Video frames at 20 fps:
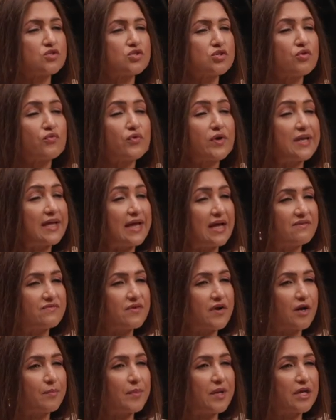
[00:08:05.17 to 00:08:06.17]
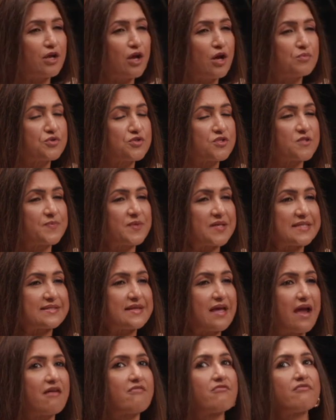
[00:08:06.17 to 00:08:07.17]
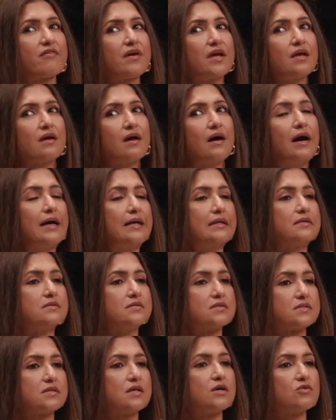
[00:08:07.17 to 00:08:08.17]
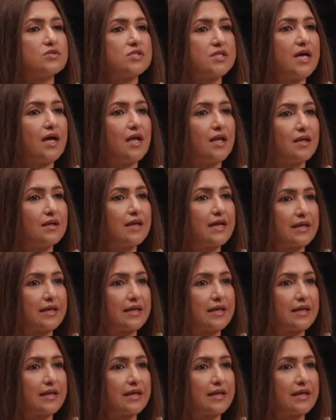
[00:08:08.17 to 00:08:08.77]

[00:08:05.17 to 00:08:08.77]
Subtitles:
you don't really have very many options because every island is a hotel.